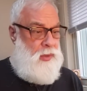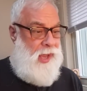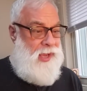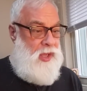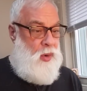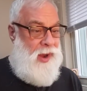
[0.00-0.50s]

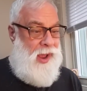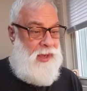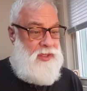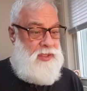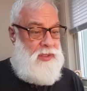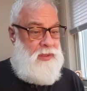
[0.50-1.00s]
like your
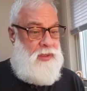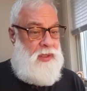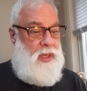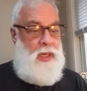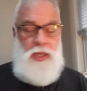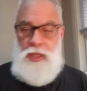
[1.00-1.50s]
ex.
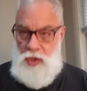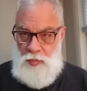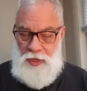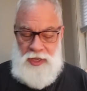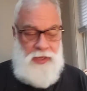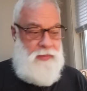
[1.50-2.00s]

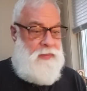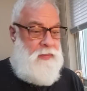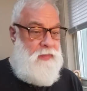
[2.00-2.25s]
Nobody.